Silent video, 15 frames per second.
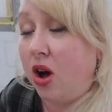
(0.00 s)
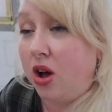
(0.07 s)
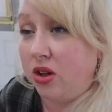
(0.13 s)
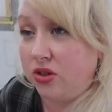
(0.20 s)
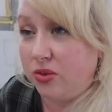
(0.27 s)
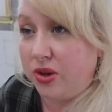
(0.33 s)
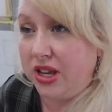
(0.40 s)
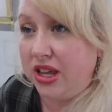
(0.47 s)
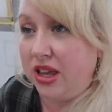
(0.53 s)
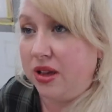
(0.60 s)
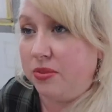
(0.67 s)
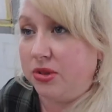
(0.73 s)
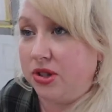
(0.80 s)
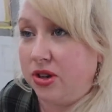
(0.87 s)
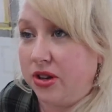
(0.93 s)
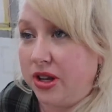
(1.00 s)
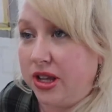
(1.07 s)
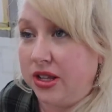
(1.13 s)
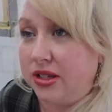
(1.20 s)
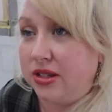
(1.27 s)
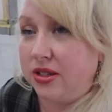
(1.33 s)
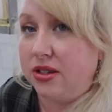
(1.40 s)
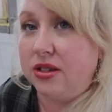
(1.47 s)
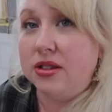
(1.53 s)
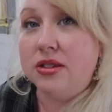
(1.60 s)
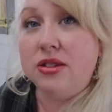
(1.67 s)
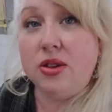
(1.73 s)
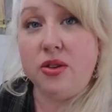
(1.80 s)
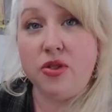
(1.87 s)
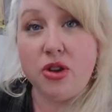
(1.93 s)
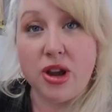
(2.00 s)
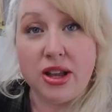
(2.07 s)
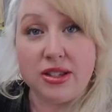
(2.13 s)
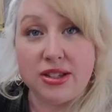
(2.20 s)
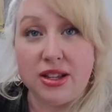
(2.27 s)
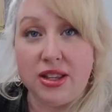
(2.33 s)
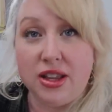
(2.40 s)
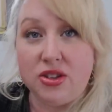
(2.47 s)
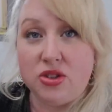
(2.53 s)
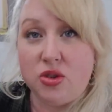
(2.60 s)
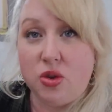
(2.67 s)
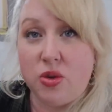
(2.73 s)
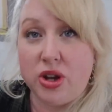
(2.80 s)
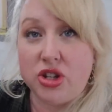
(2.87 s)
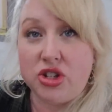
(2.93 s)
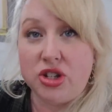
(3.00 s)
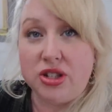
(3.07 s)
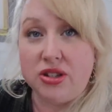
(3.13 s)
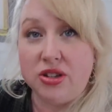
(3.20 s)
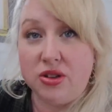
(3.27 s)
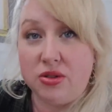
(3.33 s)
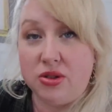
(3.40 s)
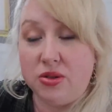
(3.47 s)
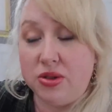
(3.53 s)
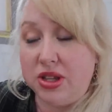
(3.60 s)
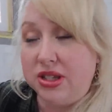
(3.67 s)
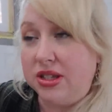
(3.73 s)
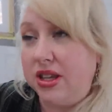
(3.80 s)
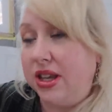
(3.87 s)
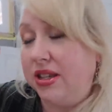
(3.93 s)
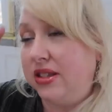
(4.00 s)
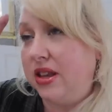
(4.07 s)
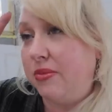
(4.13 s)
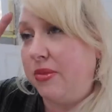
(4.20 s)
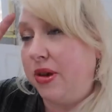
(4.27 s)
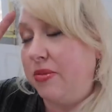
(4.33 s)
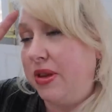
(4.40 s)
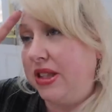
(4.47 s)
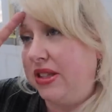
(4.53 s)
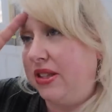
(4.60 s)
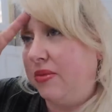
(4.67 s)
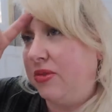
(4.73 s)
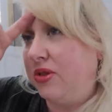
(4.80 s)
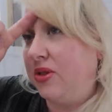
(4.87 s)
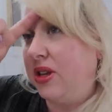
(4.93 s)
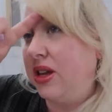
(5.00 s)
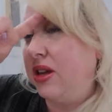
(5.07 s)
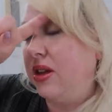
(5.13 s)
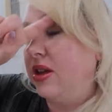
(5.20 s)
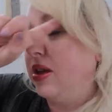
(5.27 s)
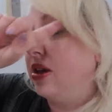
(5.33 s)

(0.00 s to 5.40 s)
All 20 amp circuits. So if you're asking electrical questions and you know these things, that might mean something to you.